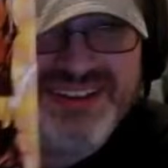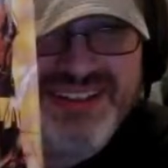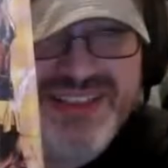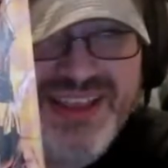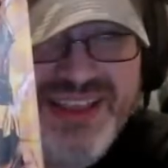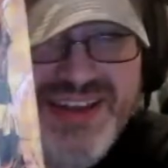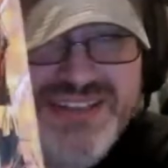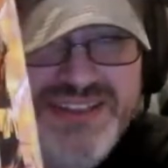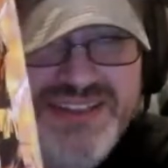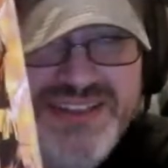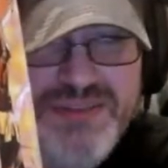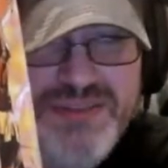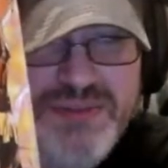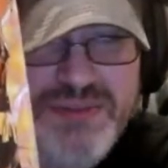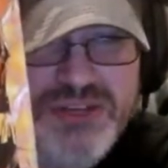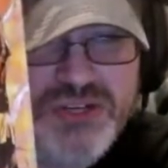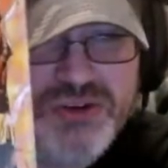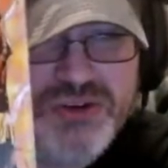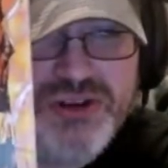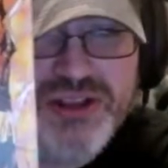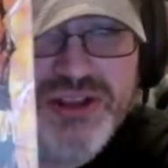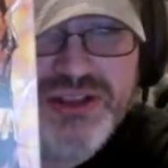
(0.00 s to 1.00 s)
I didn't see it to be
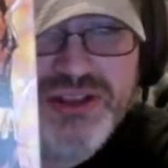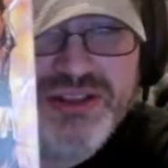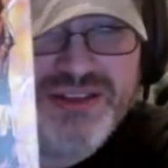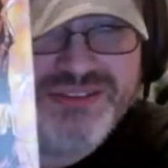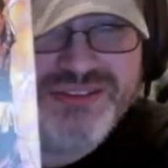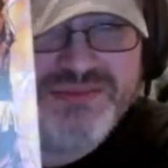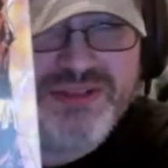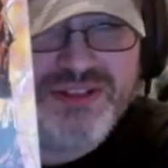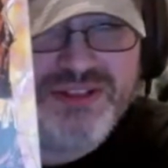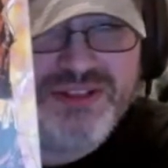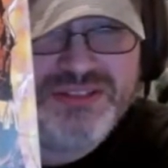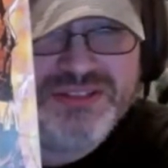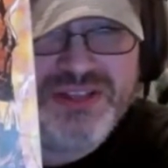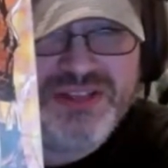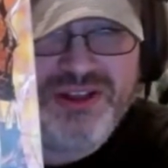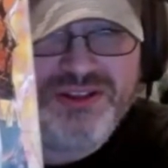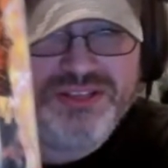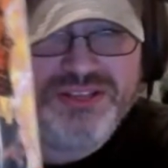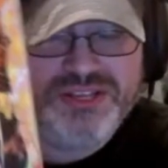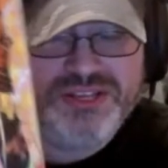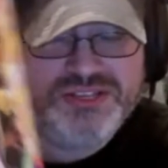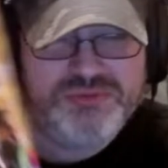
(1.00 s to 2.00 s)
drunk. It's
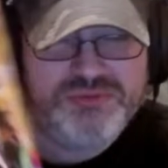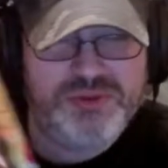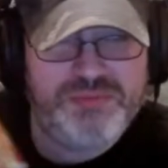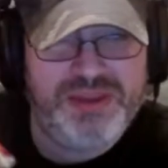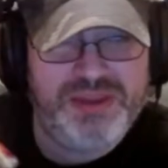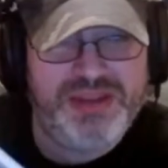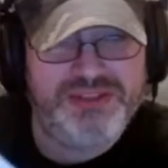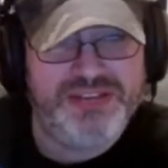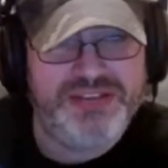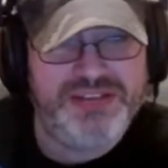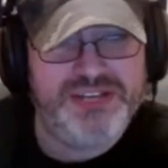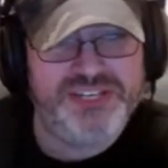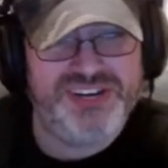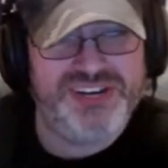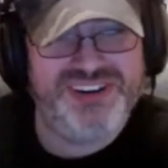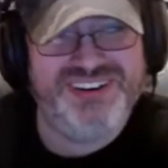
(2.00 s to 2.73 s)
called you just weren't paying attention.